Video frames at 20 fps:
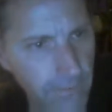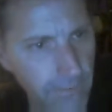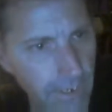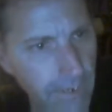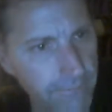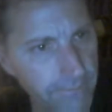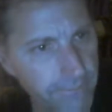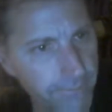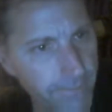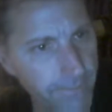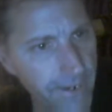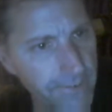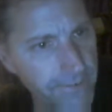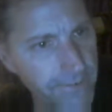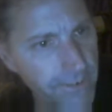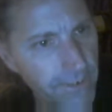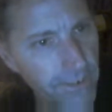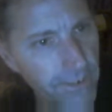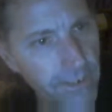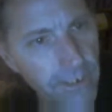After the
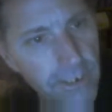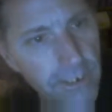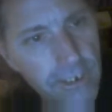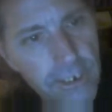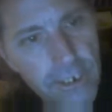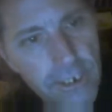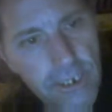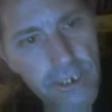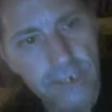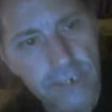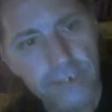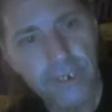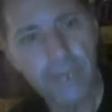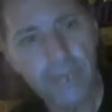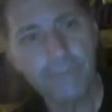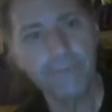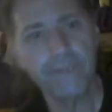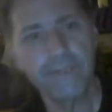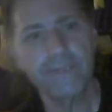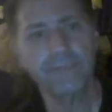match,
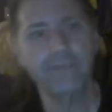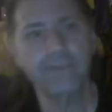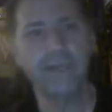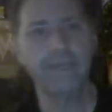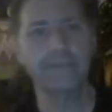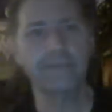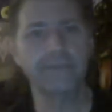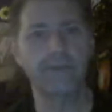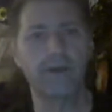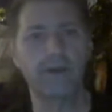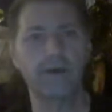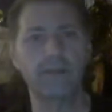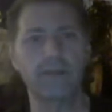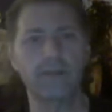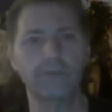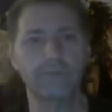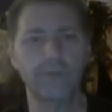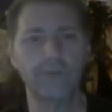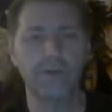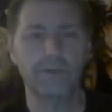champions stand tall
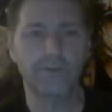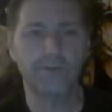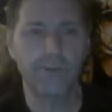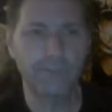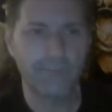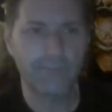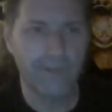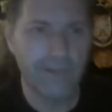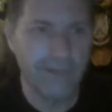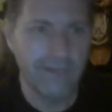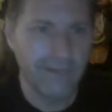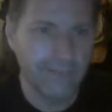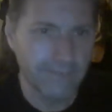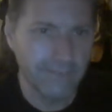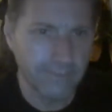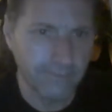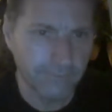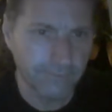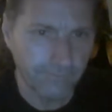as we go to replays.